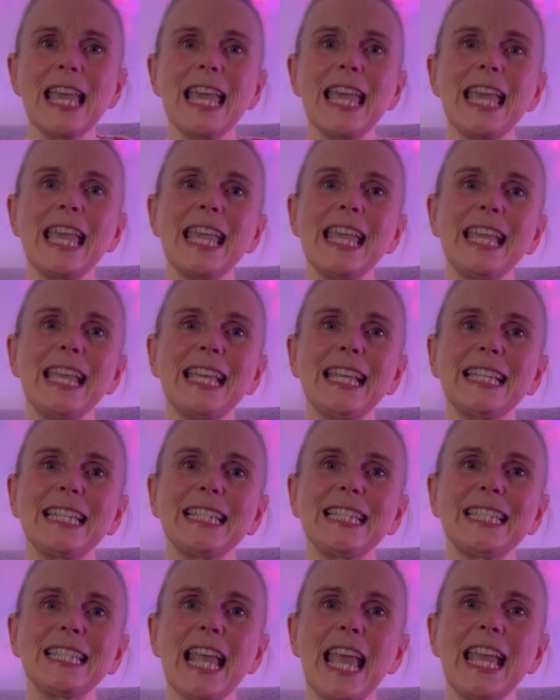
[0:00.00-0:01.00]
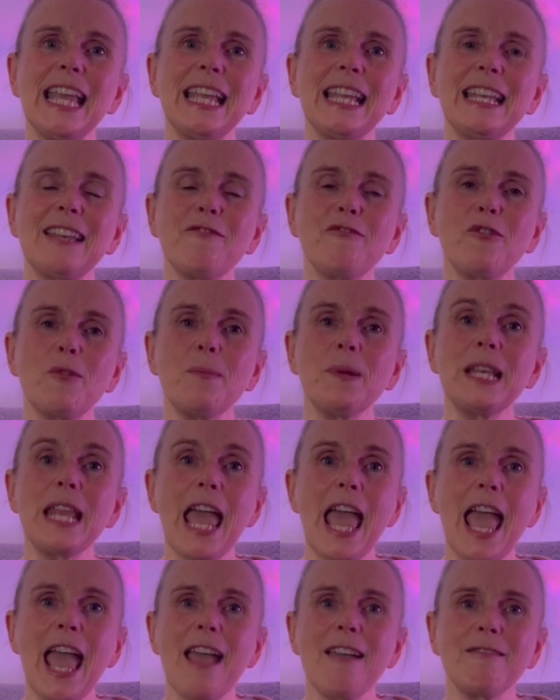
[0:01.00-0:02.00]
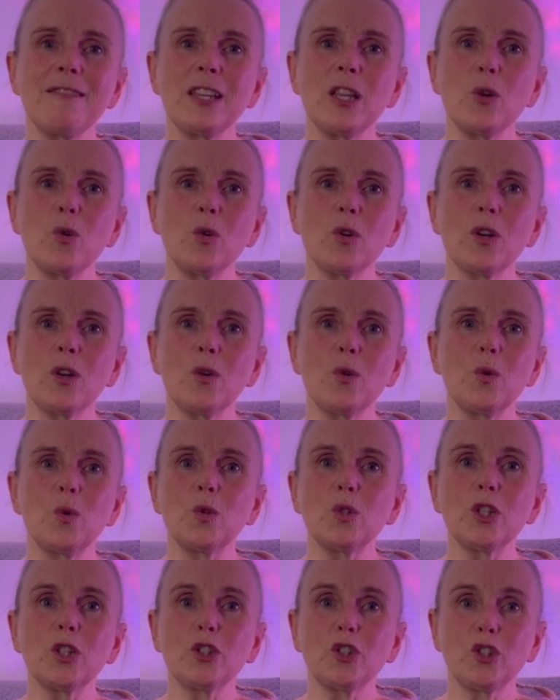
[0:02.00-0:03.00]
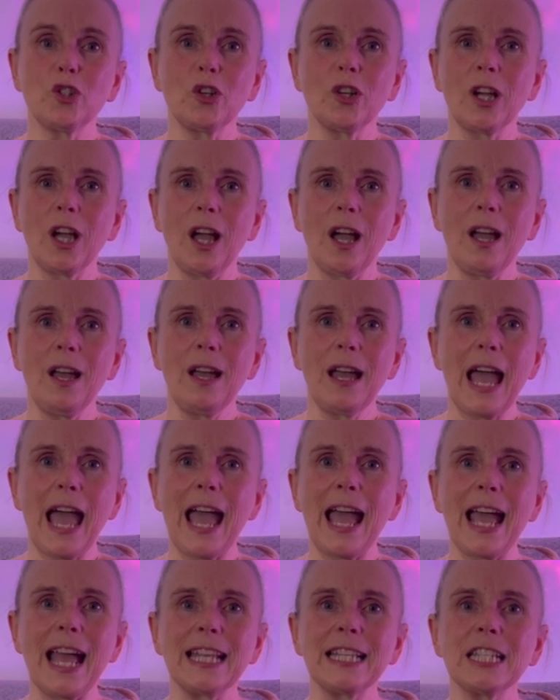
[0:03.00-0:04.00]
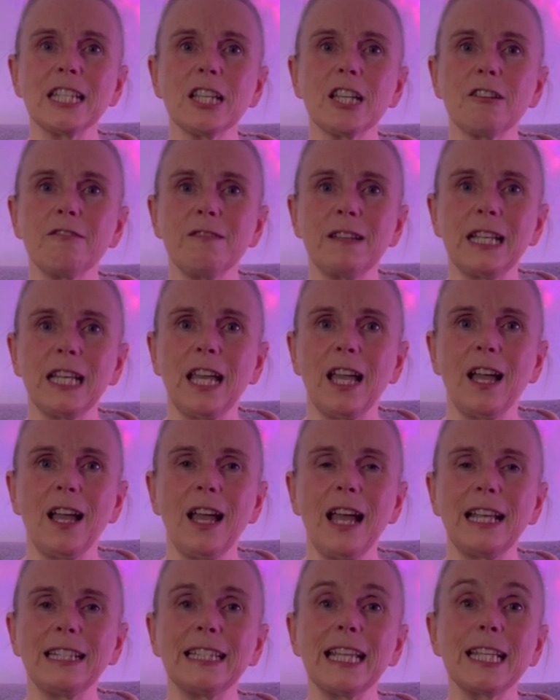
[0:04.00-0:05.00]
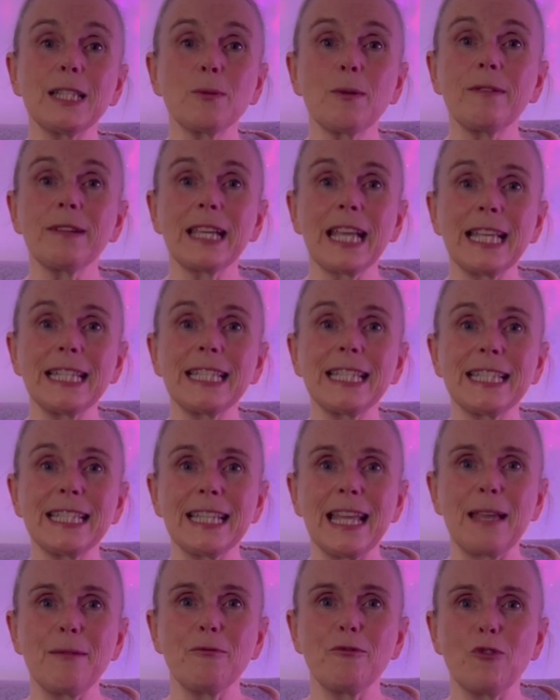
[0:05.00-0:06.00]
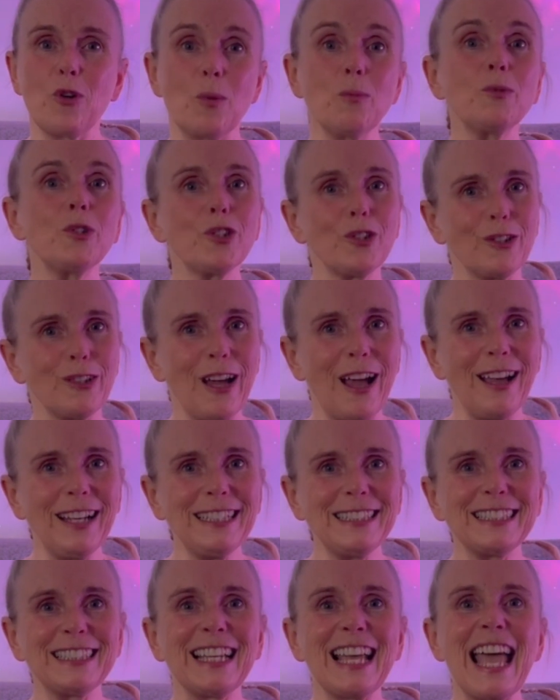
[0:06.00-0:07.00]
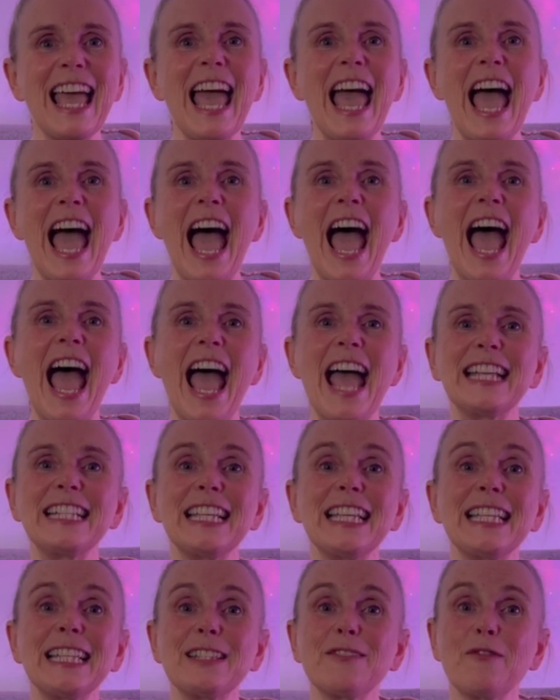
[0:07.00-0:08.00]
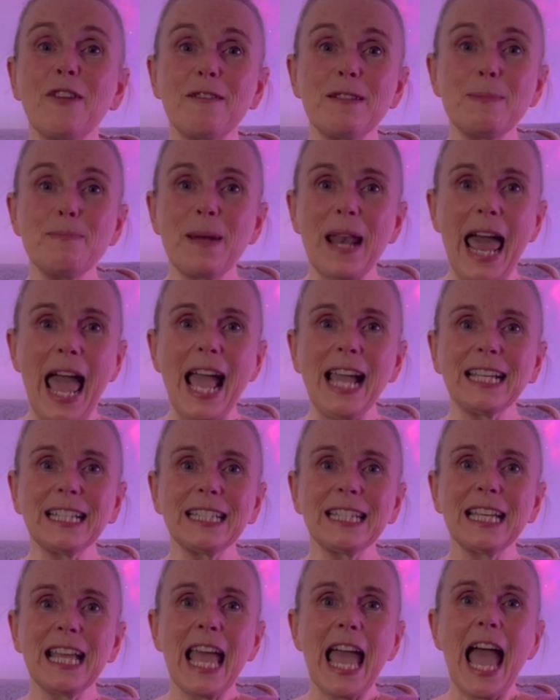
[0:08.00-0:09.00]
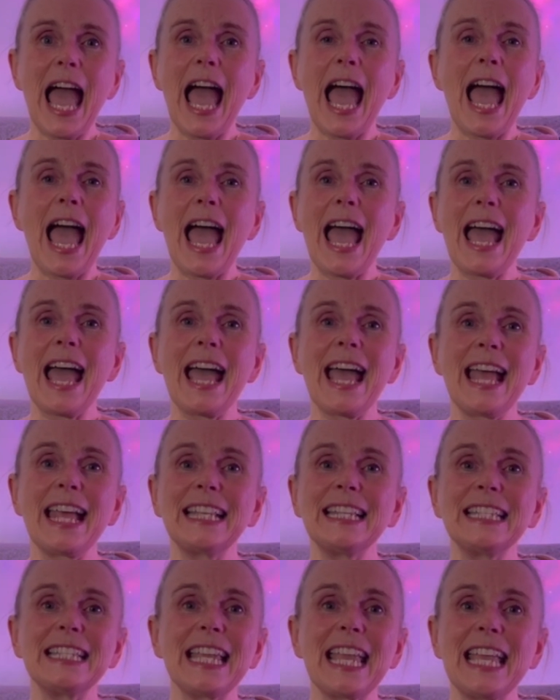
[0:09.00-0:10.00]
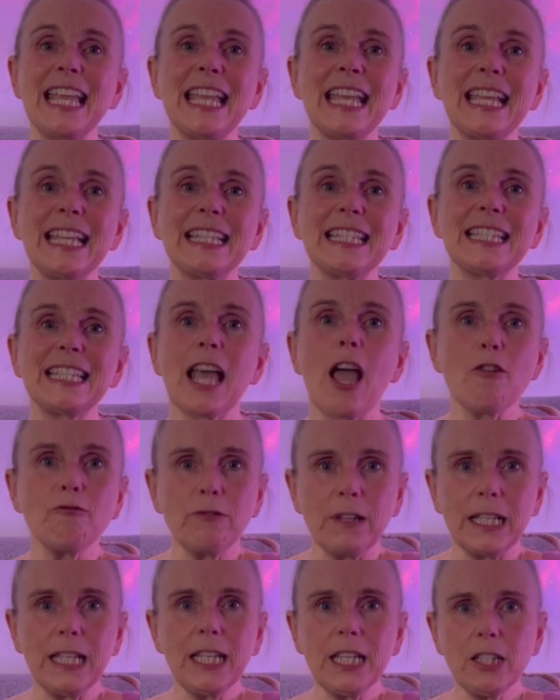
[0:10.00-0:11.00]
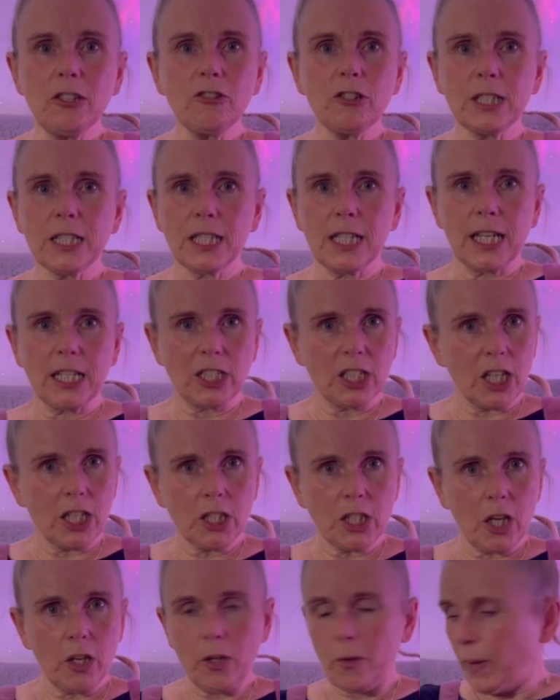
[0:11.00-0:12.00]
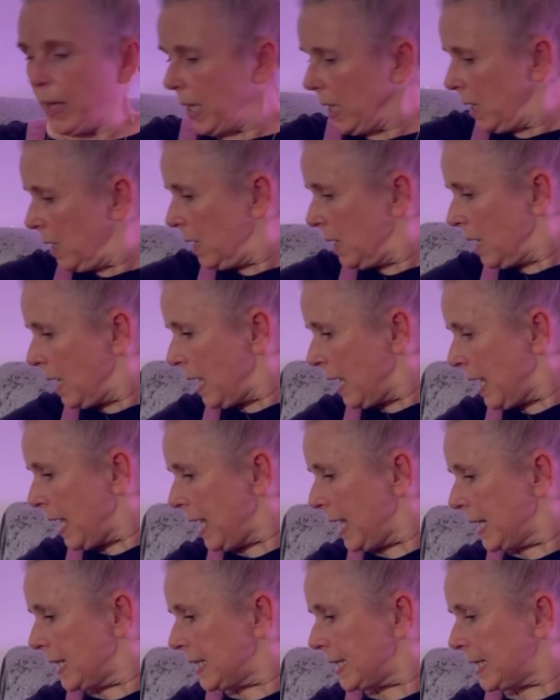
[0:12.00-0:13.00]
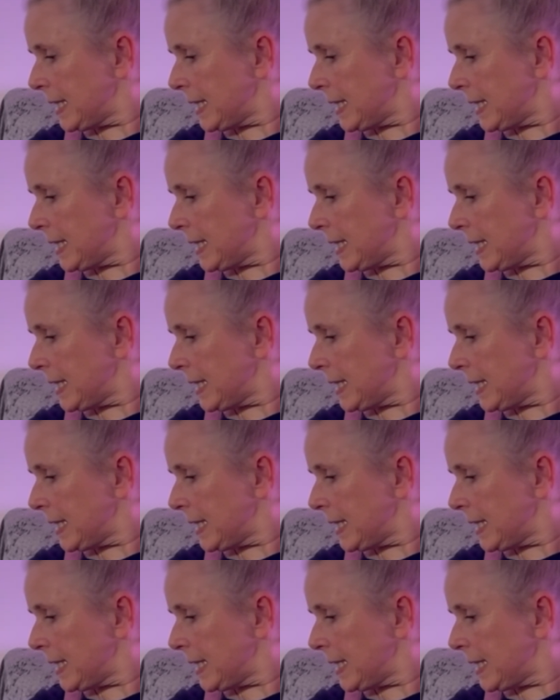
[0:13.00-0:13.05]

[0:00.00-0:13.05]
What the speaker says: It's from an area called Shunga and Karelia, and that's where it gets its name from, Shungite. And it's very black and it's really interesting. Shall I show you it?